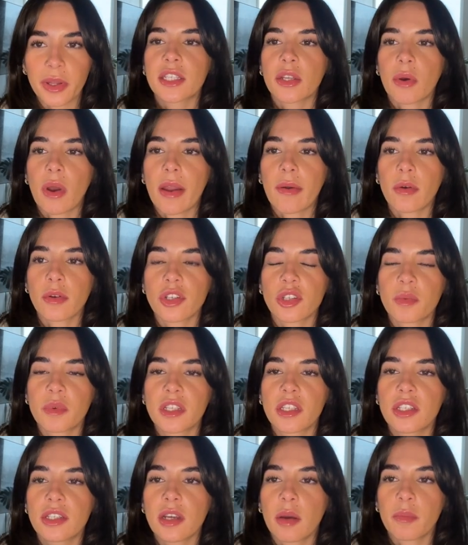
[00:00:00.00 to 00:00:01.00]
So I will just be
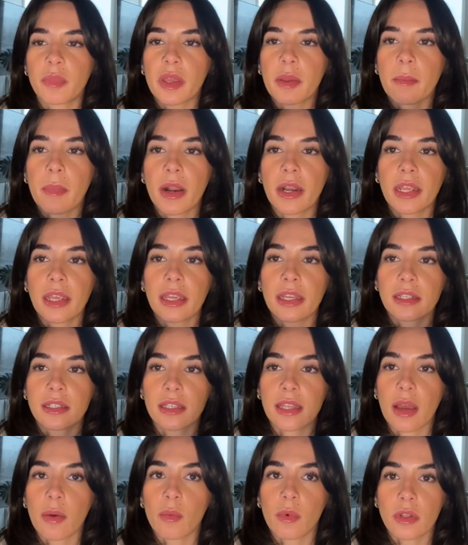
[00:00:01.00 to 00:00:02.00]
dumping money into
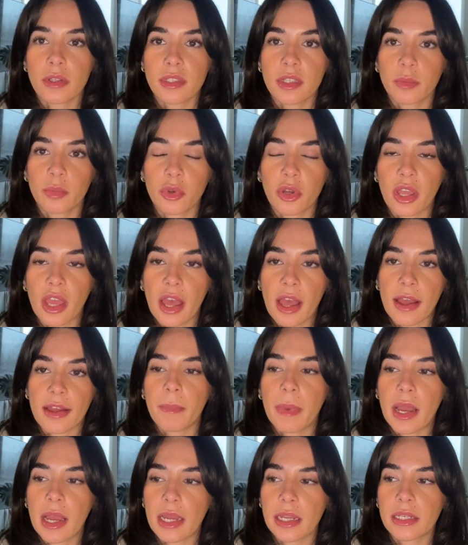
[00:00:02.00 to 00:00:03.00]
that Wealthsimple Cash,
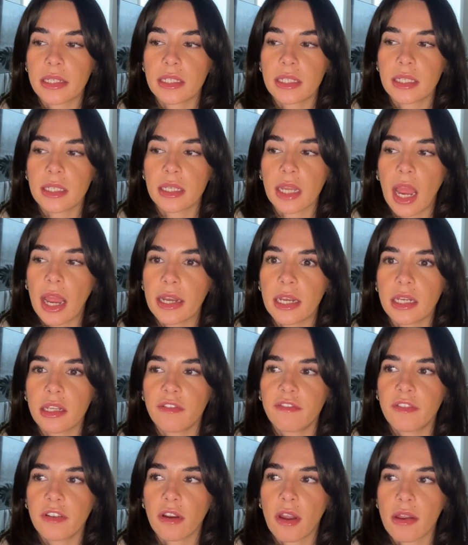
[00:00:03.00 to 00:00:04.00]
but I need to
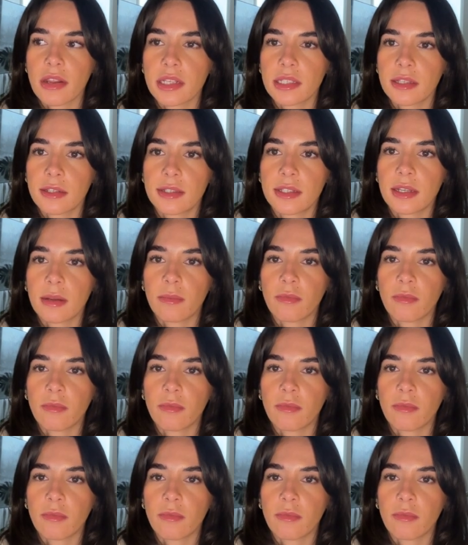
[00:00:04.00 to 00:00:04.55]
figure out a system